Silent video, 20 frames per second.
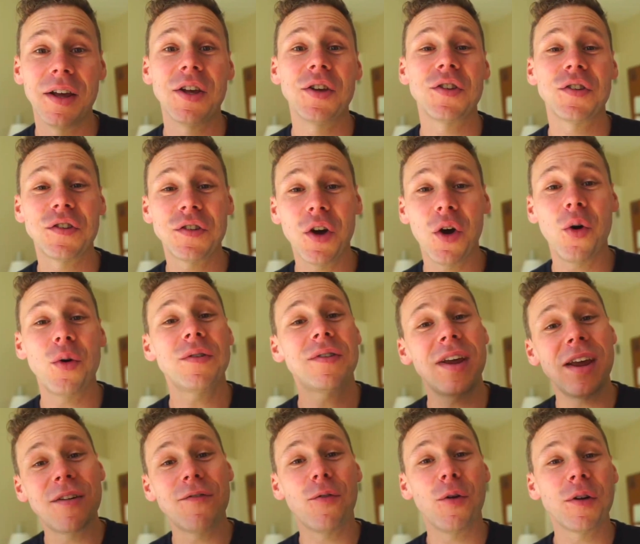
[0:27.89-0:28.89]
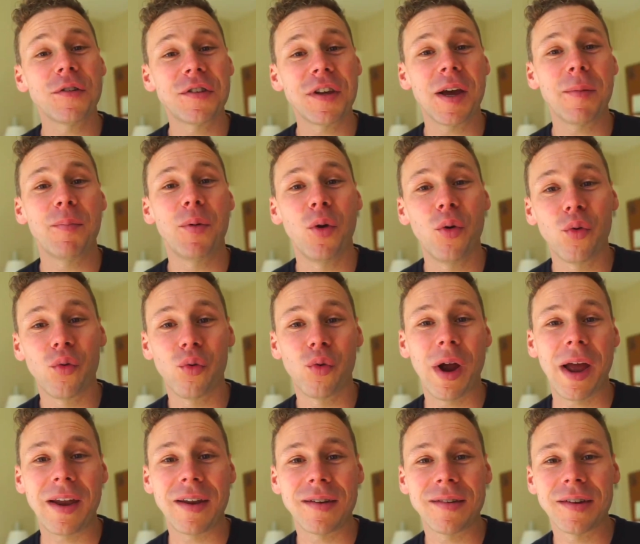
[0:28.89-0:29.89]
So take, for example,
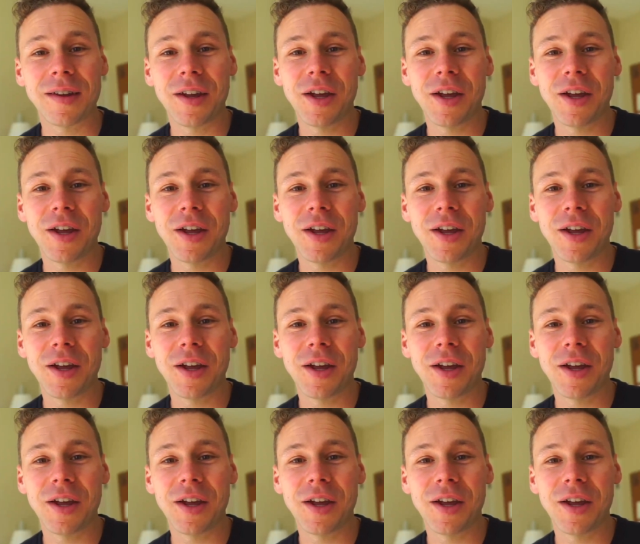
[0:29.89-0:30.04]
rent.